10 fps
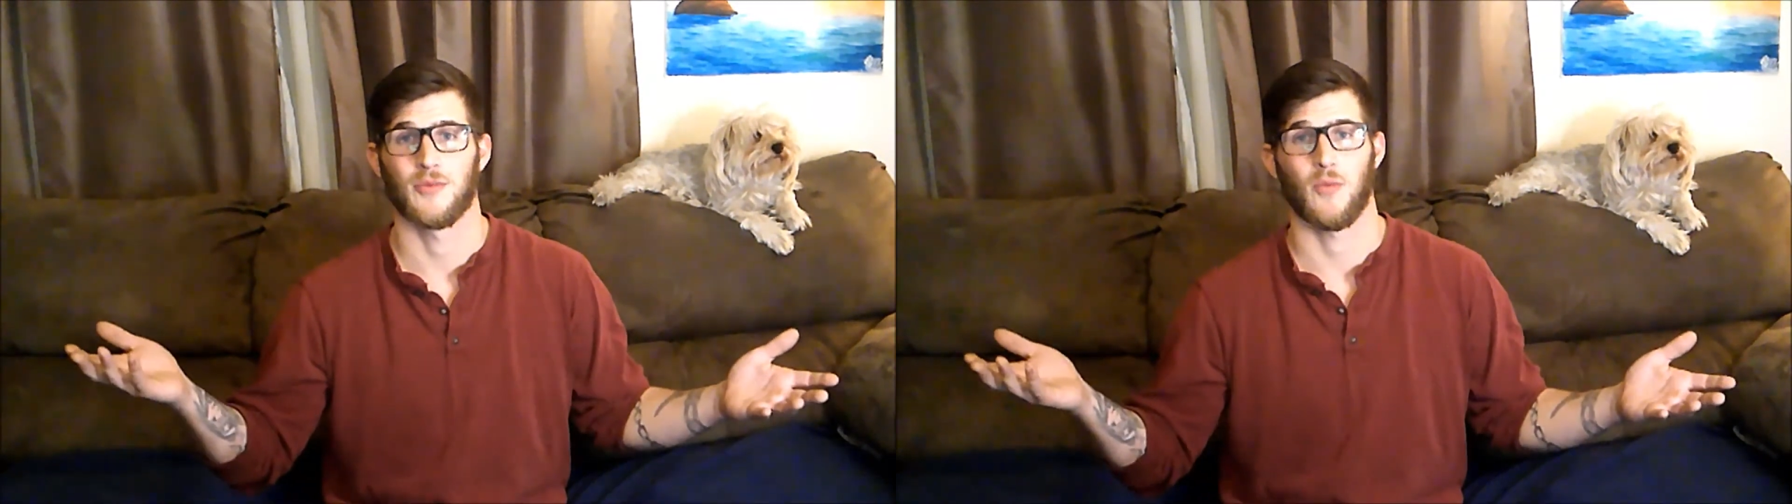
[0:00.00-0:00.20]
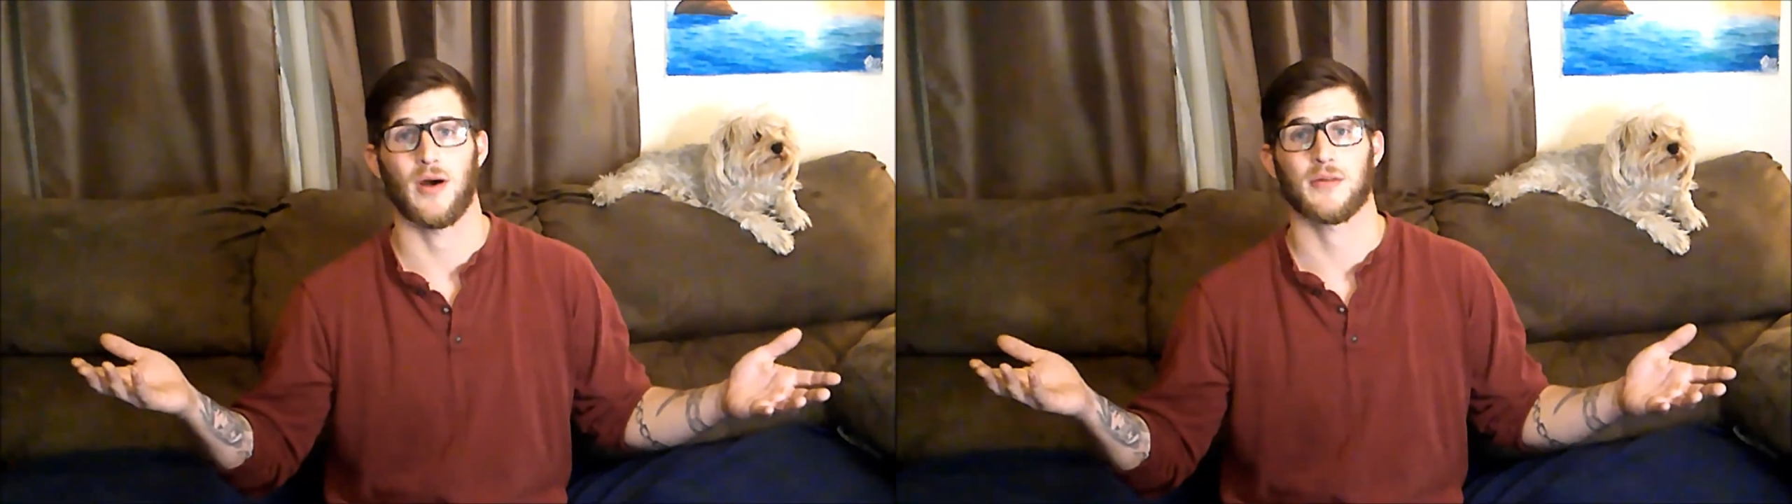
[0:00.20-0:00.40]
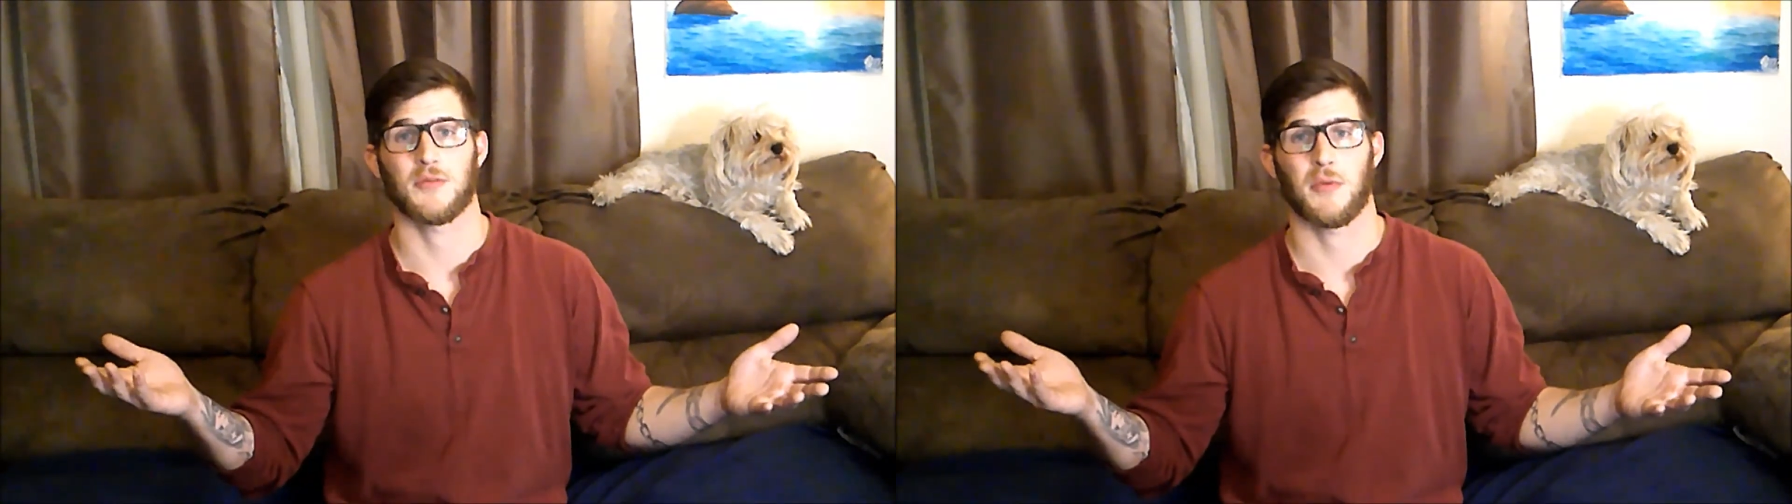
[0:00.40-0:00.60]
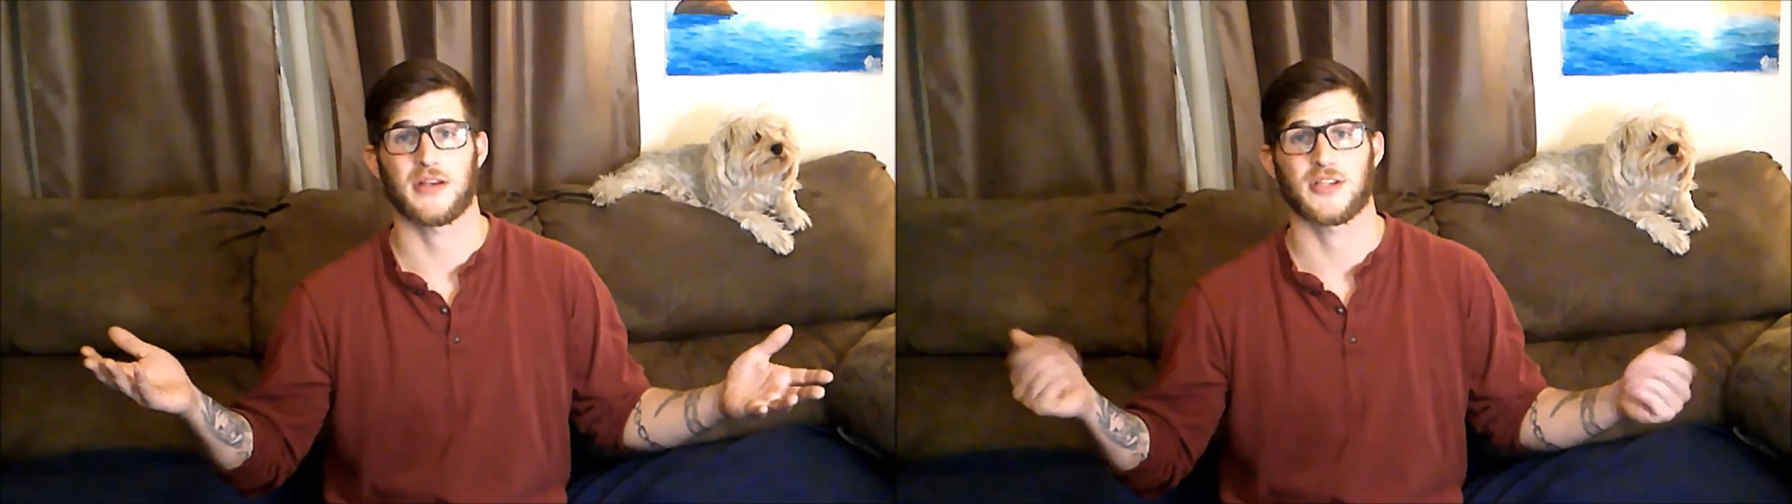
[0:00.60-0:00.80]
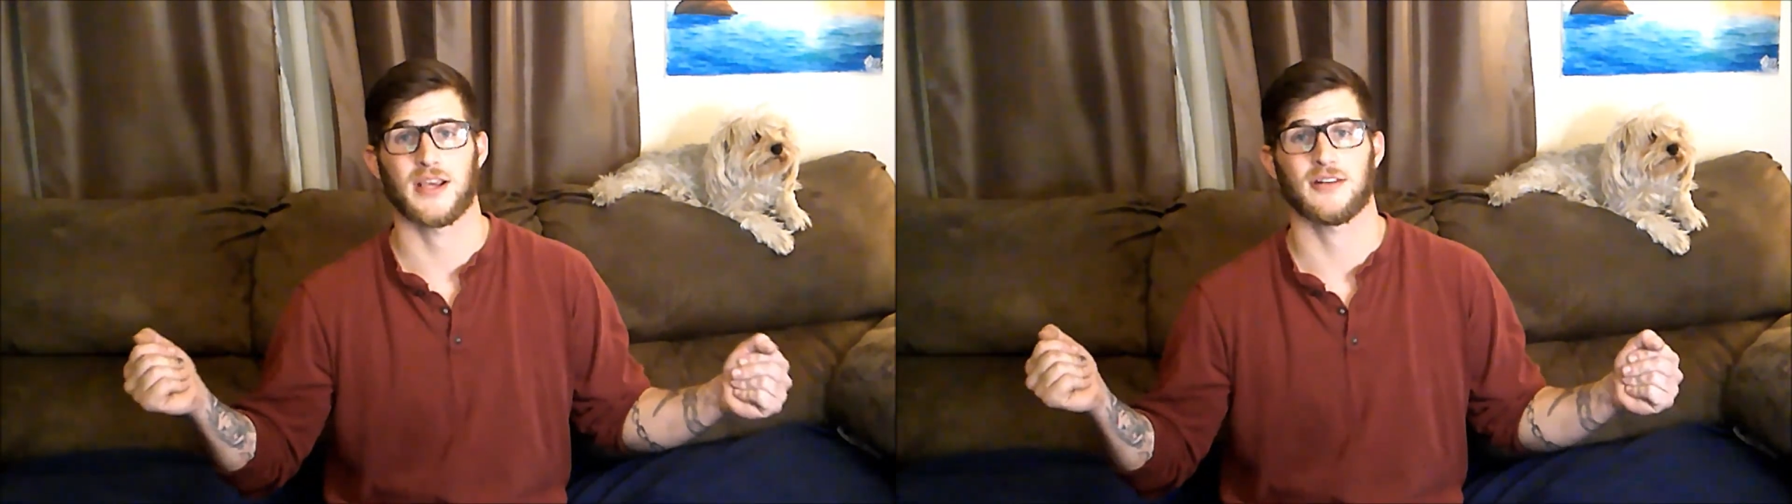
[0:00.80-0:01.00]
welcome to my
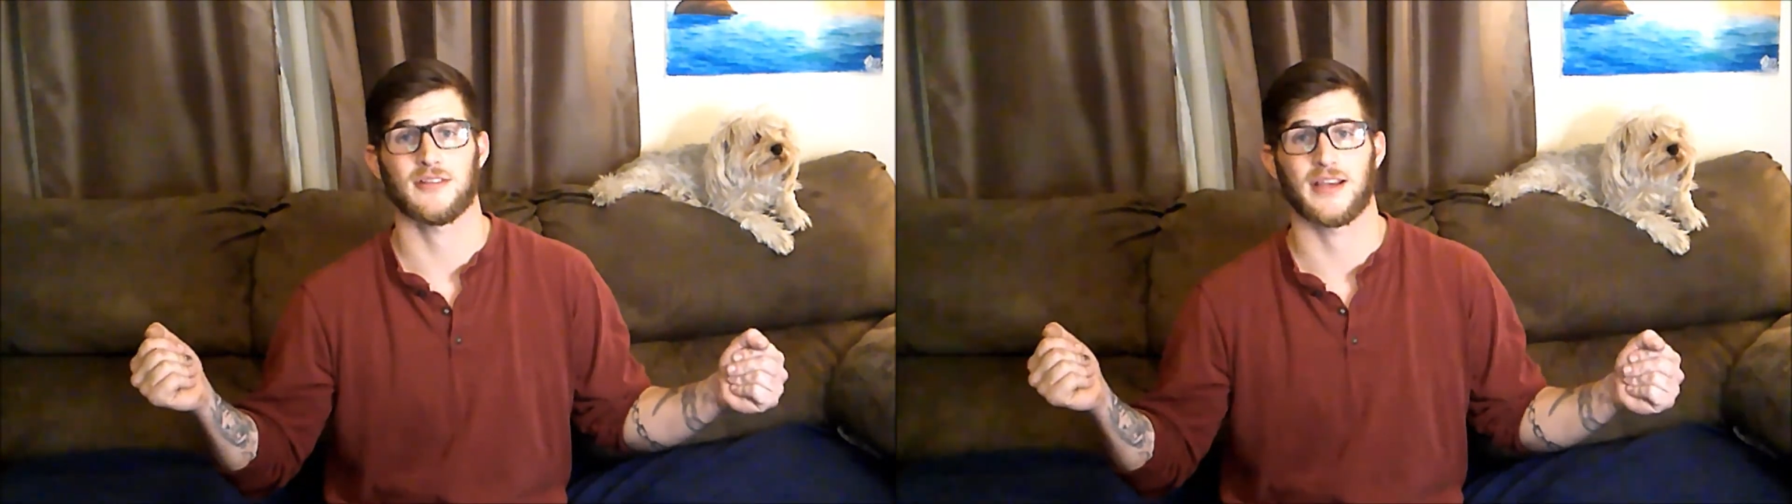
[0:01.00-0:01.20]
channel,